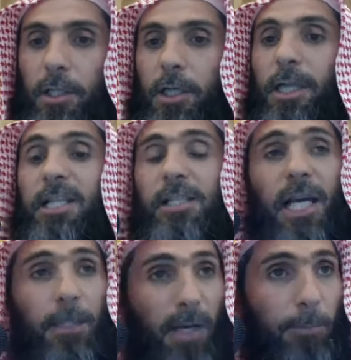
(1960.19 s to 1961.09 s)
So that's
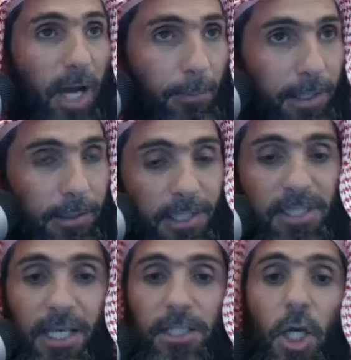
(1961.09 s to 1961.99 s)
Imam Ahmad. He
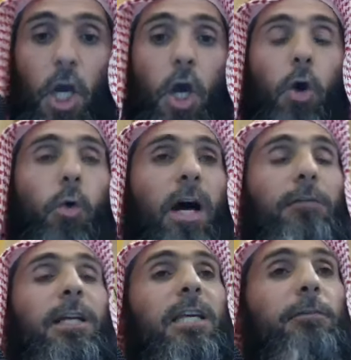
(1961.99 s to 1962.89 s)
says,
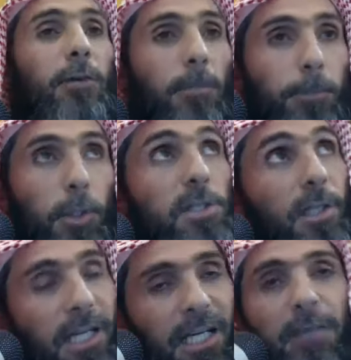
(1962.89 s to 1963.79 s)
whoever, even the
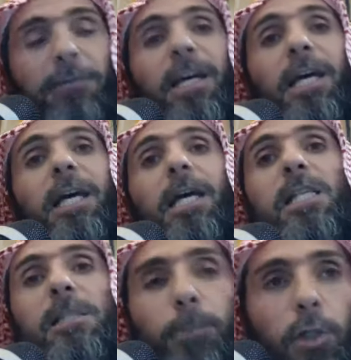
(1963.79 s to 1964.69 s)
person, the Khalifa,
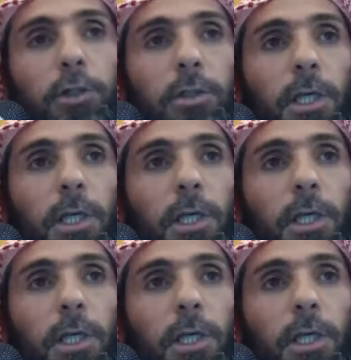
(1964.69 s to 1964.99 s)
is put,